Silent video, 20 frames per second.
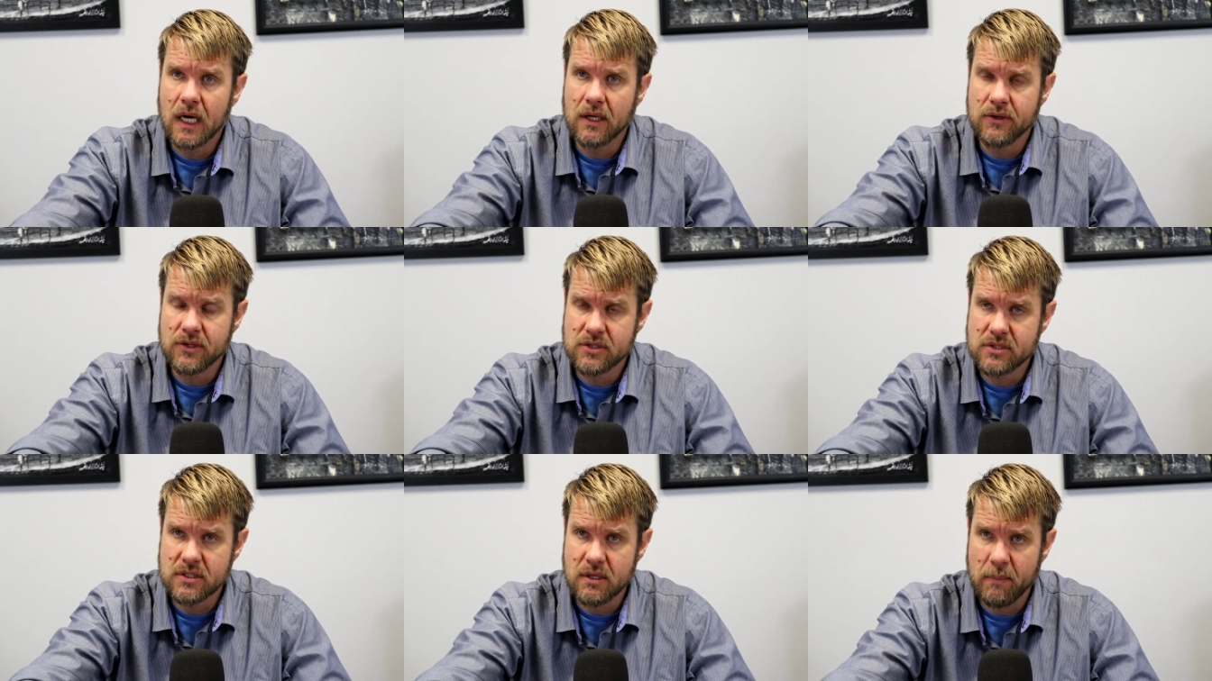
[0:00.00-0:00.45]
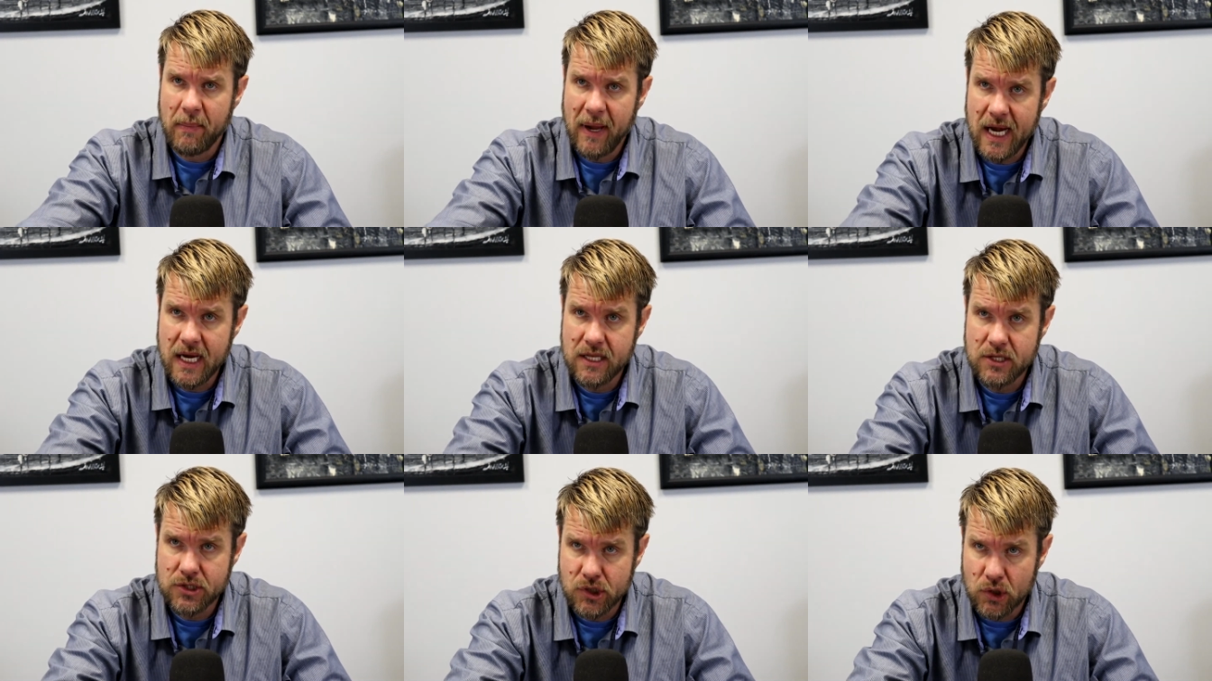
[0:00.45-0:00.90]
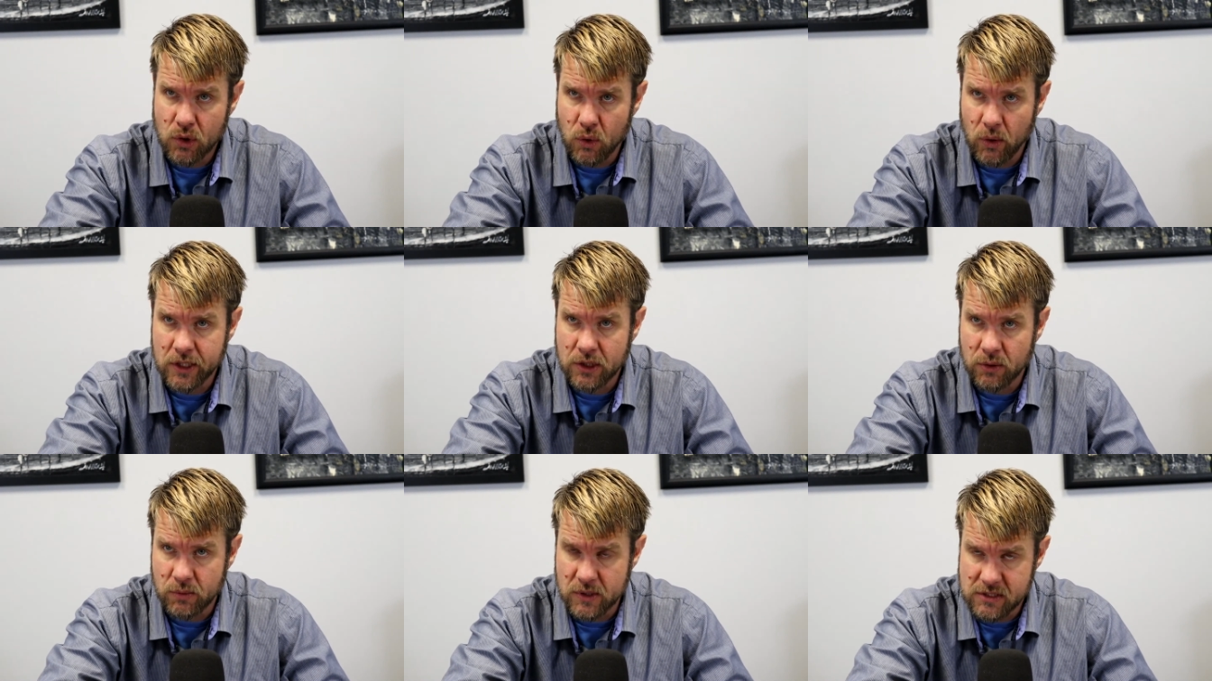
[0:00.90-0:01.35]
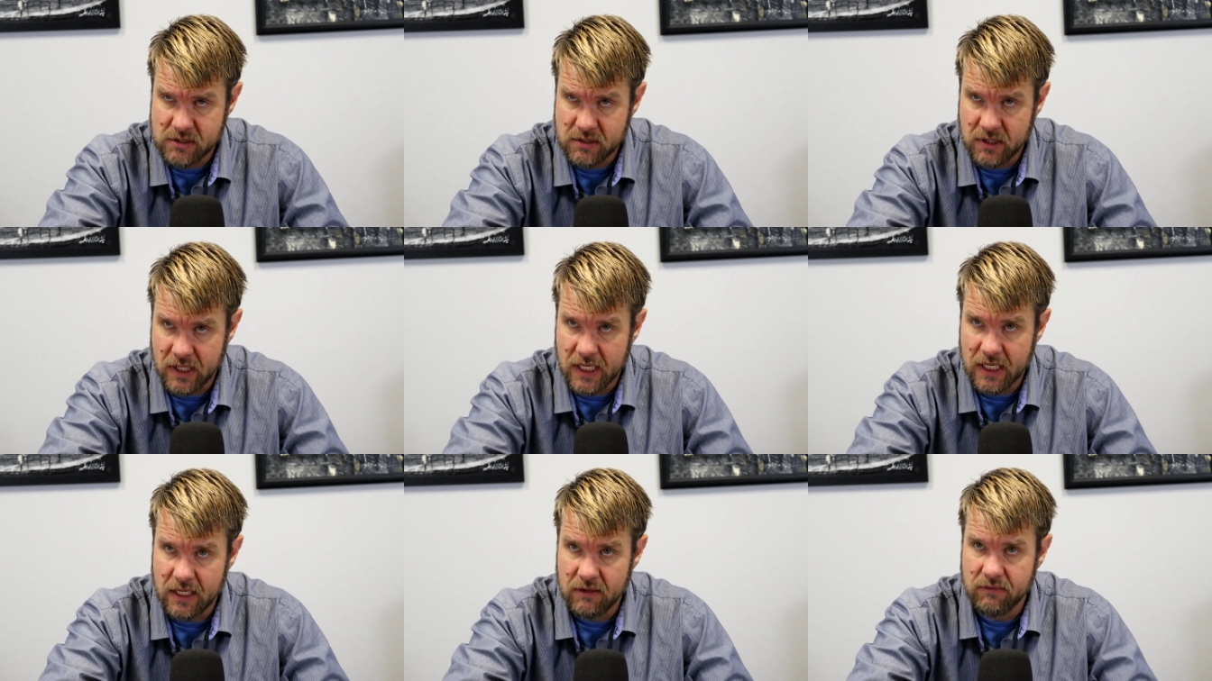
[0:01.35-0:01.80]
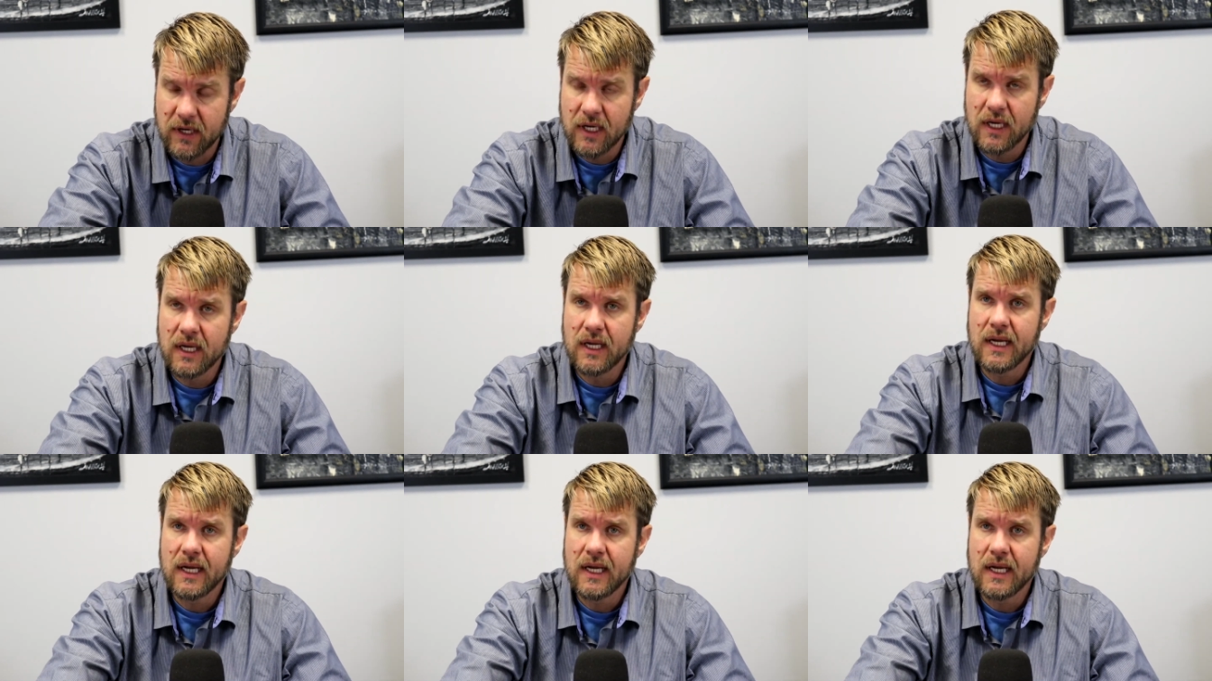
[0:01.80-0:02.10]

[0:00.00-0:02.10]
This is the pay that you're going to receive.